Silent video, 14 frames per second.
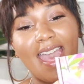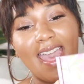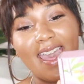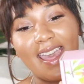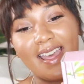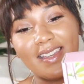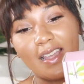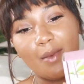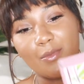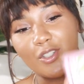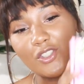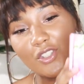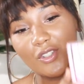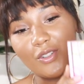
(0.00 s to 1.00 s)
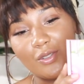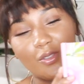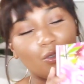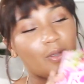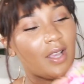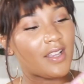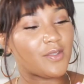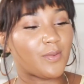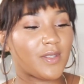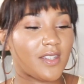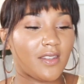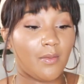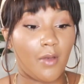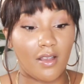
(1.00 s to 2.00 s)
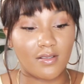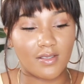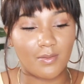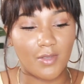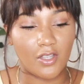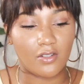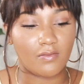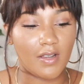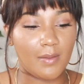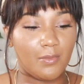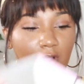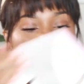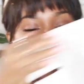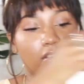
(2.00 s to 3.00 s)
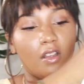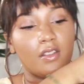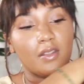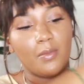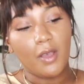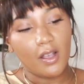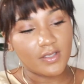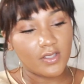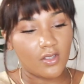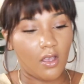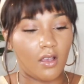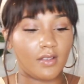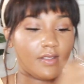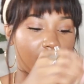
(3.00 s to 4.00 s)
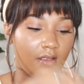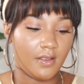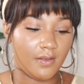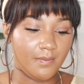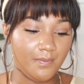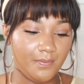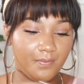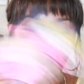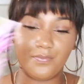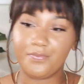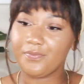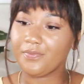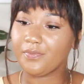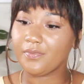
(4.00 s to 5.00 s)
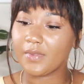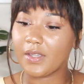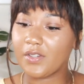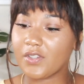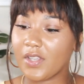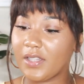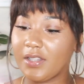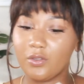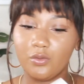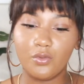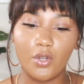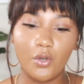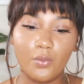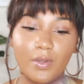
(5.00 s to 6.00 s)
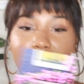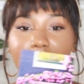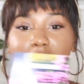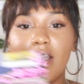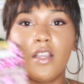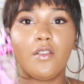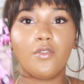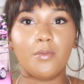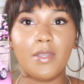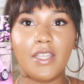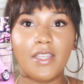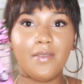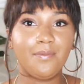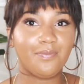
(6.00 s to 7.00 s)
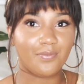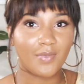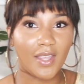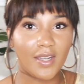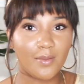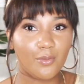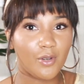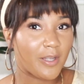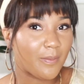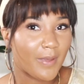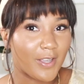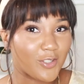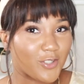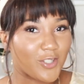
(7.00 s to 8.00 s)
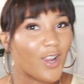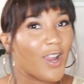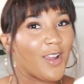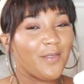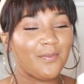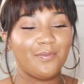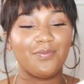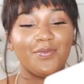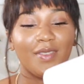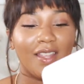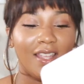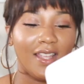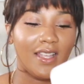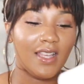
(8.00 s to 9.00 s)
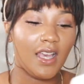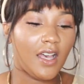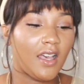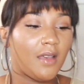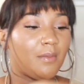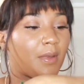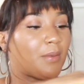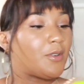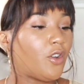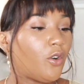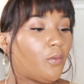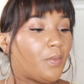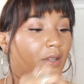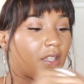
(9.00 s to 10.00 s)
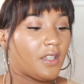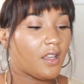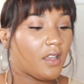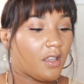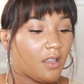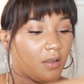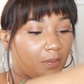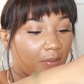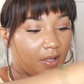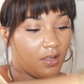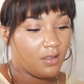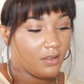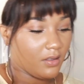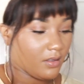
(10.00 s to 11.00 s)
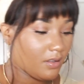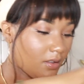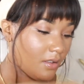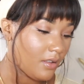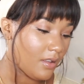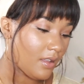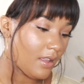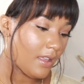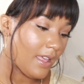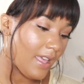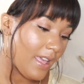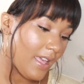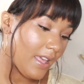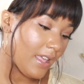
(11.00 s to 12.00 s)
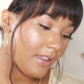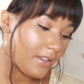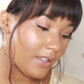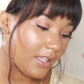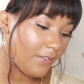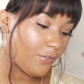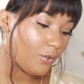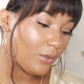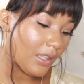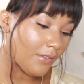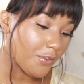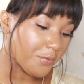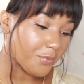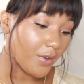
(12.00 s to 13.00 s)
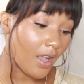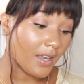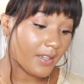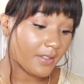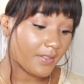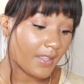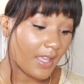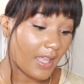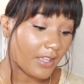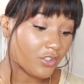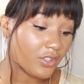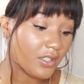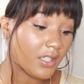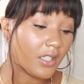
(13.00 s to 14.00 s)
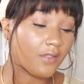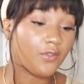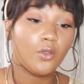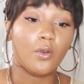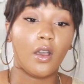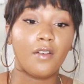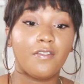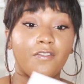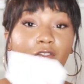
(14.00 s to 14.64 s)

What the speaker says: And I'm going to show you guys what's in the box. I'm not going to ramble on and on. The box is awesome. There's a little note in there for me and a pretty picture. I'm going to open it up. And if you love a product, they actually give you a